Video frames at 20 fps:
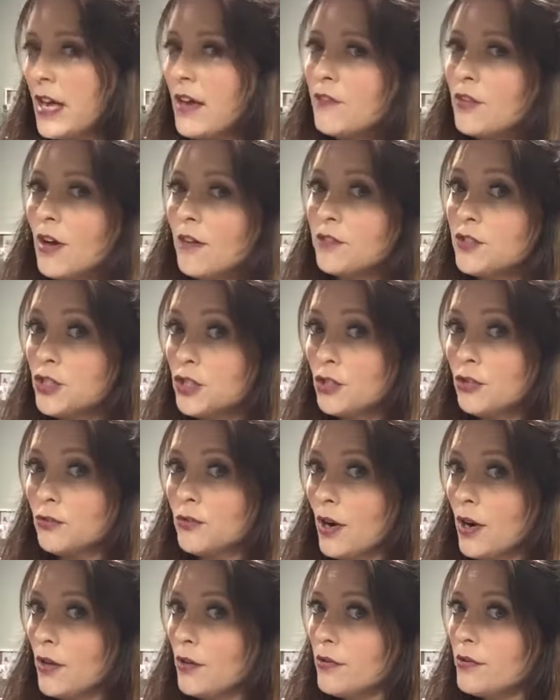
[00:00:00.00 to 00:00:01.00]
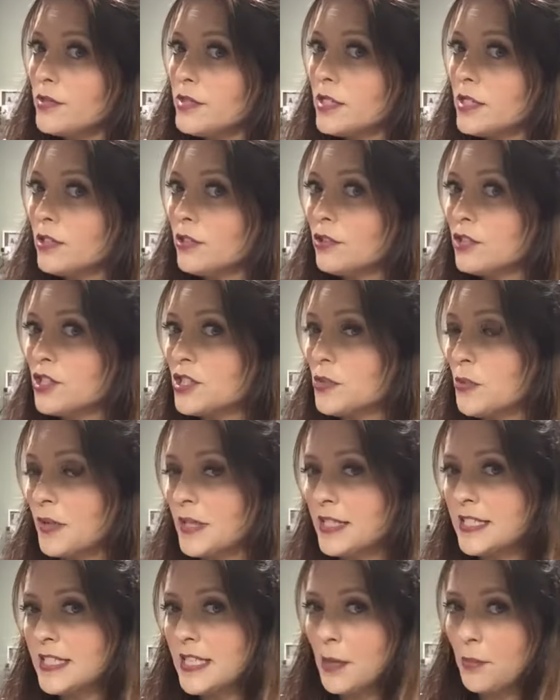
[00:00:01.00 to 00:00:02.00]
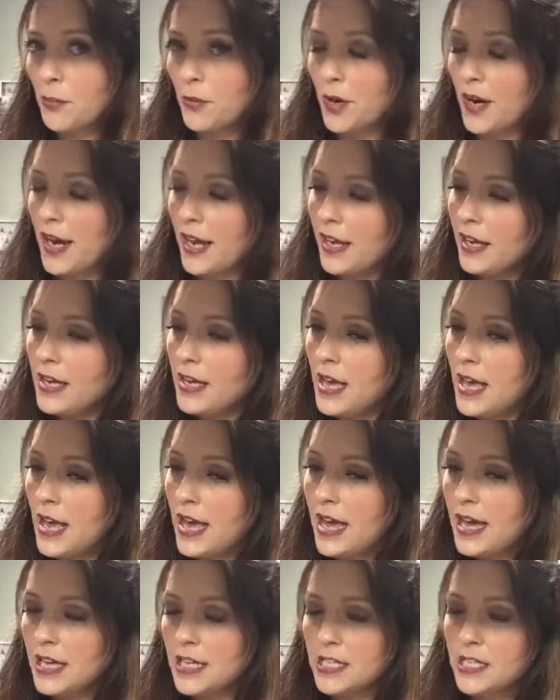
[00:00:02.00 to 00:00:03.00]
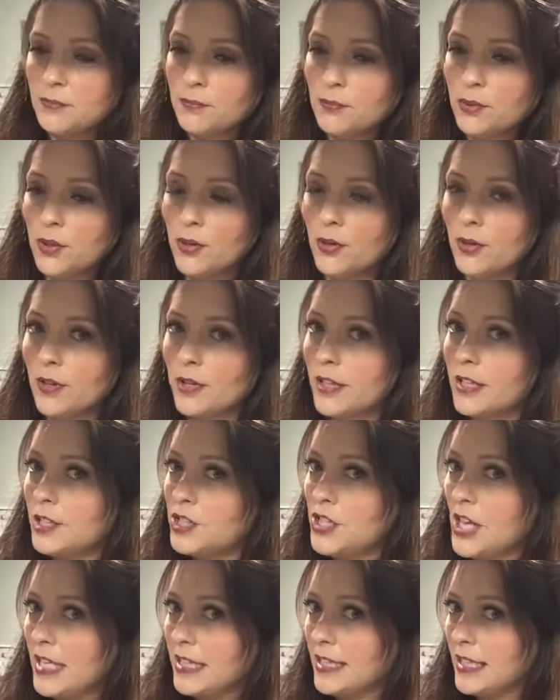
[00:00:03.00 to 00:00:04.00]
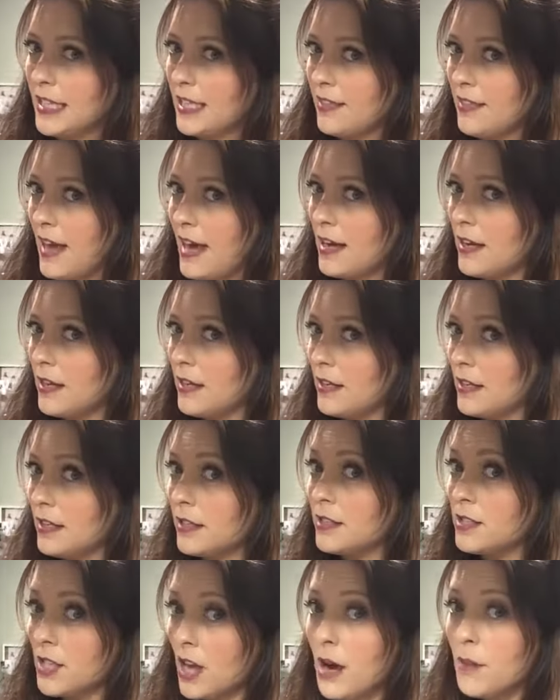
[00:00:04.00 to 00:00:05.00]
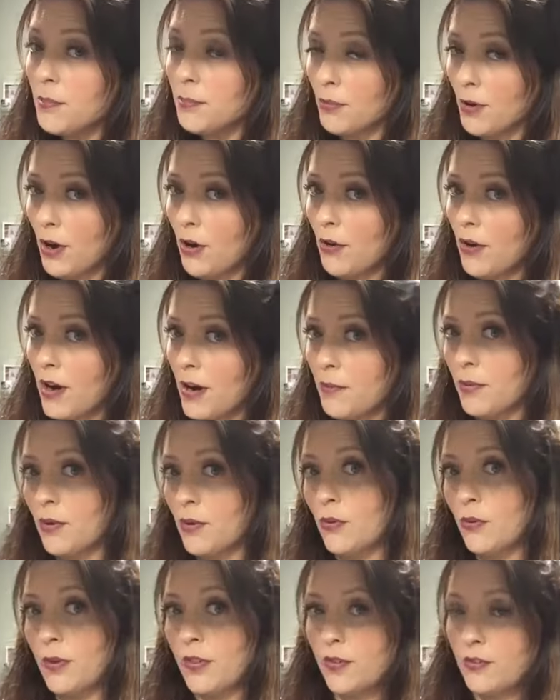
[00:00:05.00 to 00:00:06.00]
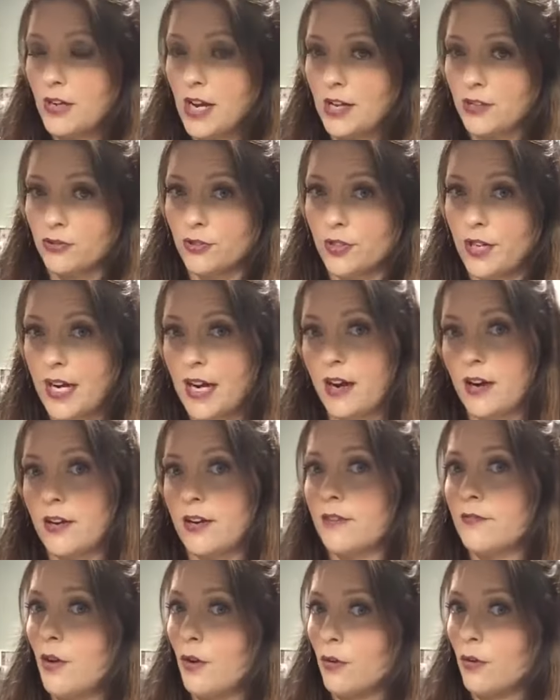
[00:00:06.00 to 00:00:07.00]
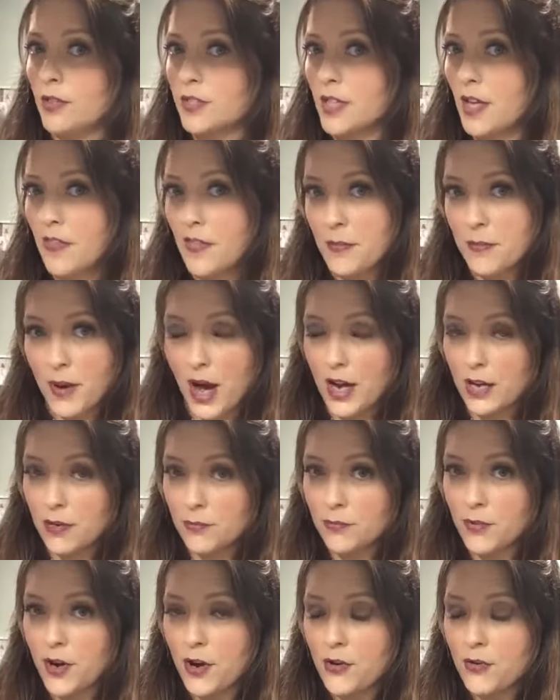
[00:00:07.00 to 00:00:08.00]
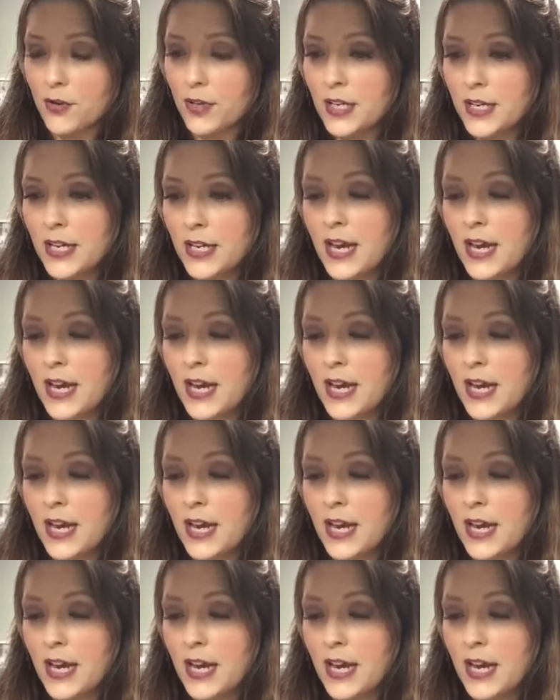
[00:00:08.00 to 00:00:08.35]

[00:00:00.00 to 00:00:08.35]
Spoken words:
If you have 2 rows, you'll just want to separate and pull gently that top row up with your natural hair and focus on the bottom row,